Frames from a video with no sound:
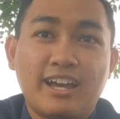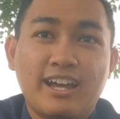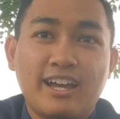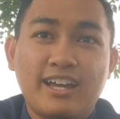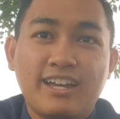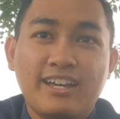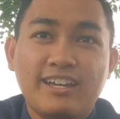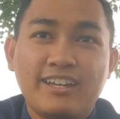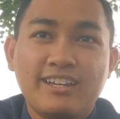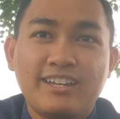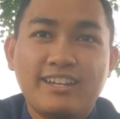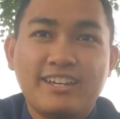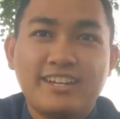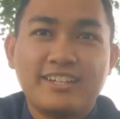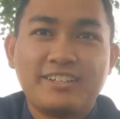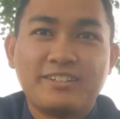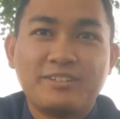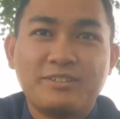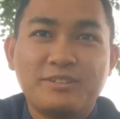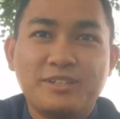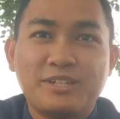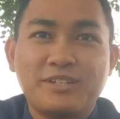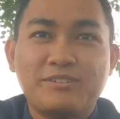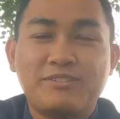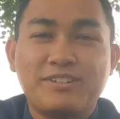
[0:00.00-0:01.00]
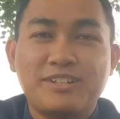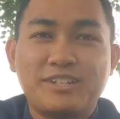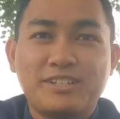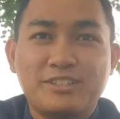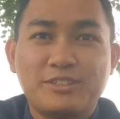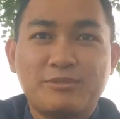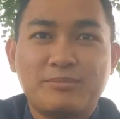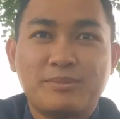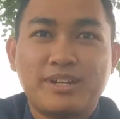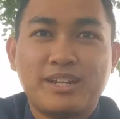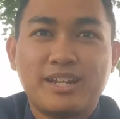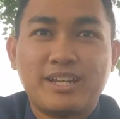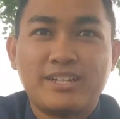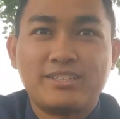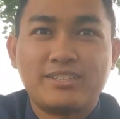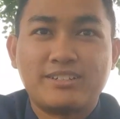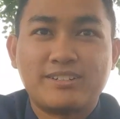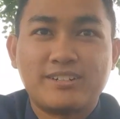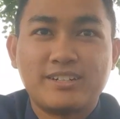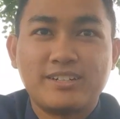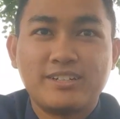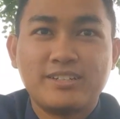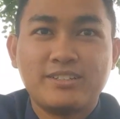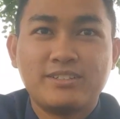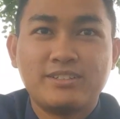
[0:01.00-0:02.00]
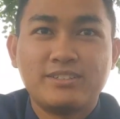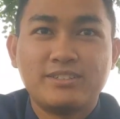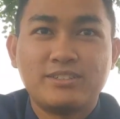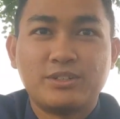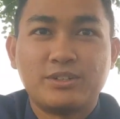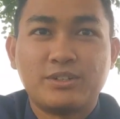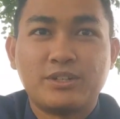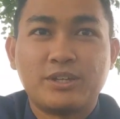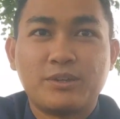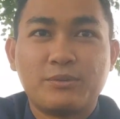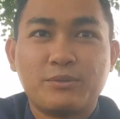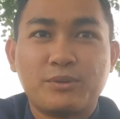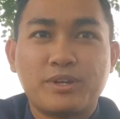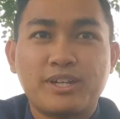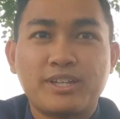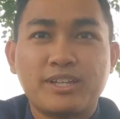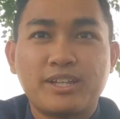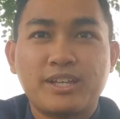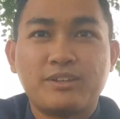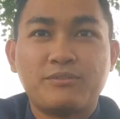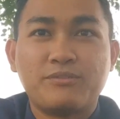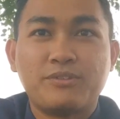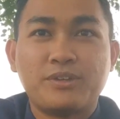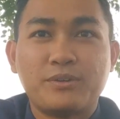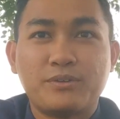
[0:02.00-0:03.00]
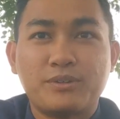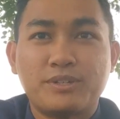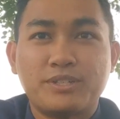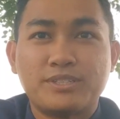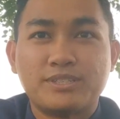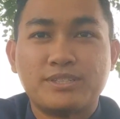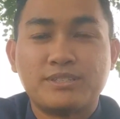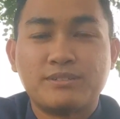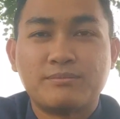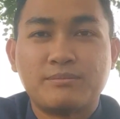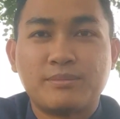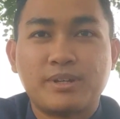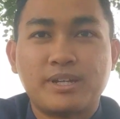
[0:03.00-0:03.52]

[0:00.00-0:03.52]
Hi and good evening to my lecturer, Chong Yen Wan and viewers.